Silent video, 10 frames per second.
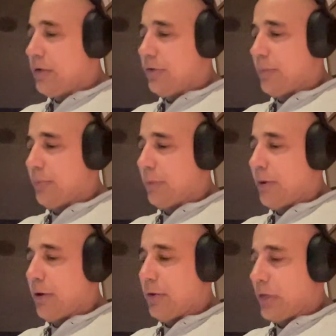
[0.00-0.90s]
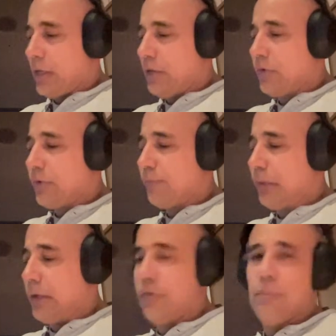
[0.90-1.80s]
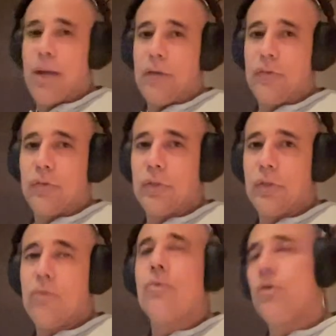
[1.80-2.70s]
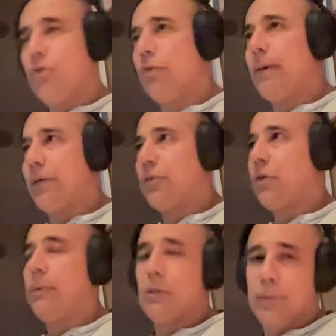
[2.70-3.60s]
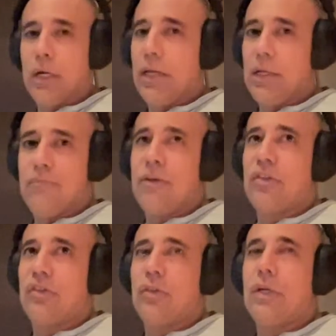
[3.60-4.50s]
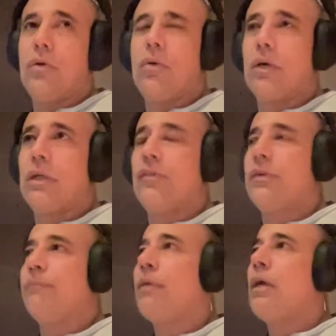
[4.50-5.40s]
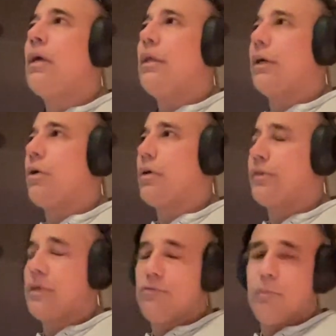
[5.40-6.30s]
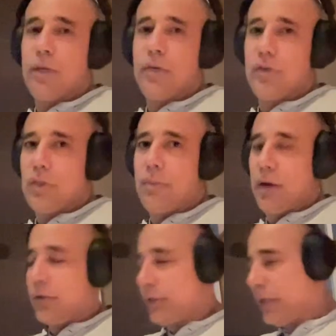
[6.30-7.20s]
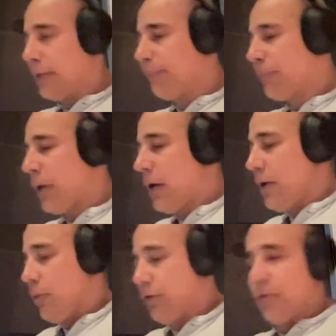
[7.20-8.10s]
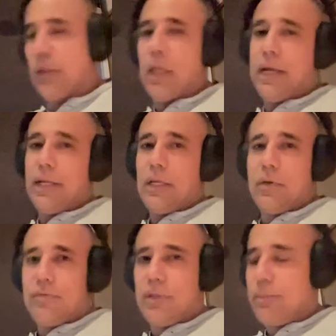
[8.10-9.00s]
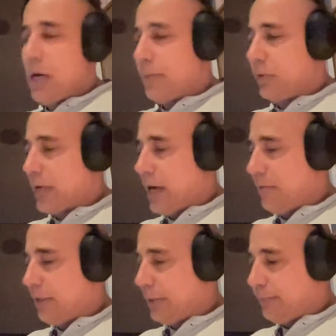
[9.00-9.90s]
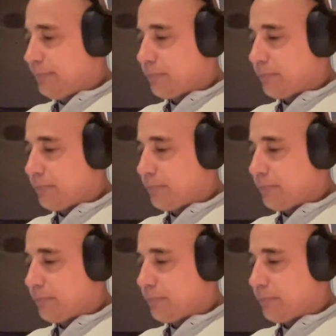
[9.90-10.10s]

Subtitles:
Septic peritonitis is bacterial, usually bacterial, but could be any infectious organism that causes inflammation of the peritoneum, which is the lining of the abdominal cavity.